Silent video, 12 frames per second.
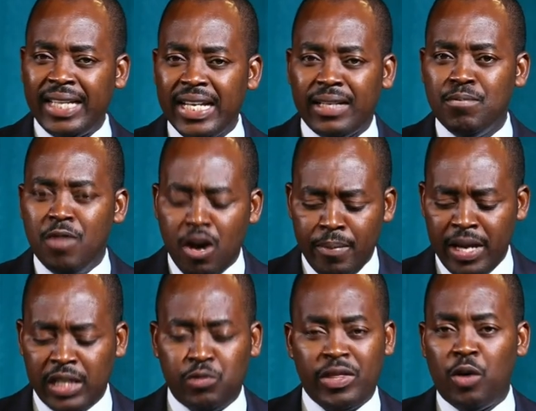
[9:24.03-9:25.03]
Take a
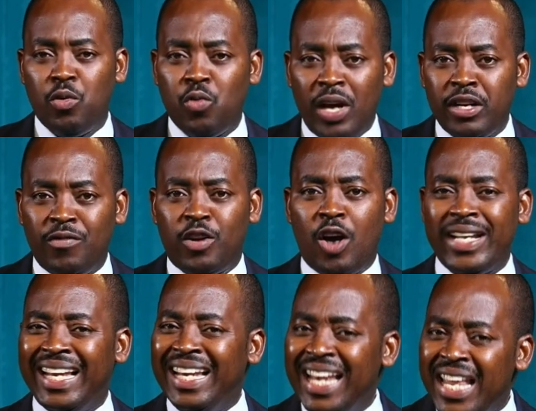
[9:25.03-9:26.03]
moment with the word of
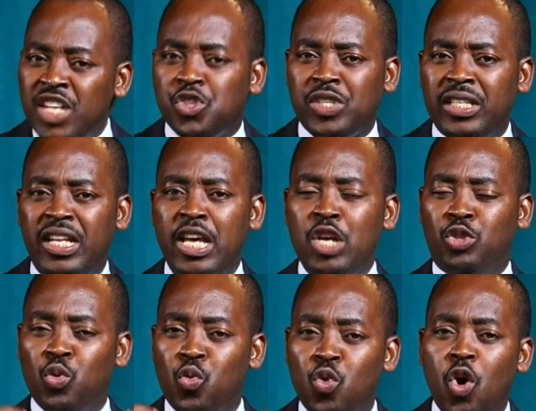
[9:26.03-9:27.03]
God and listen
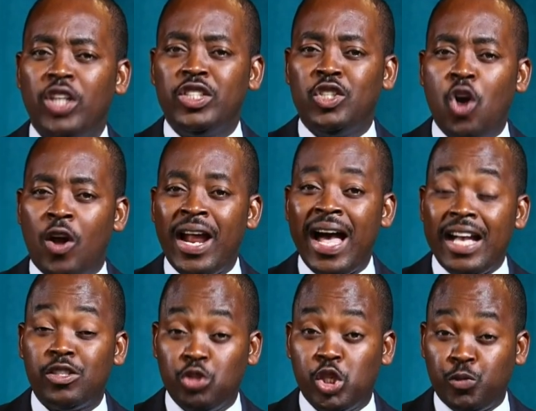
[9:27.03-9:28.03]
to what God
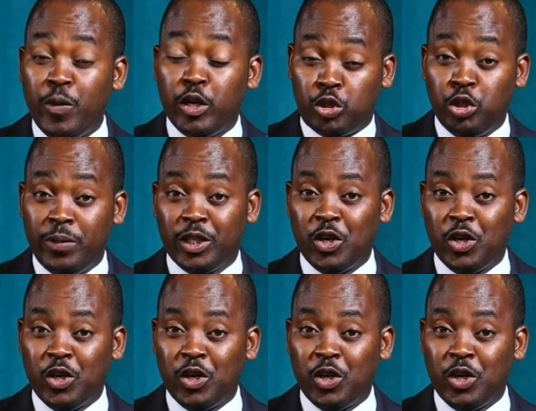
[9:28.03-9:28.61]
has to speak to you,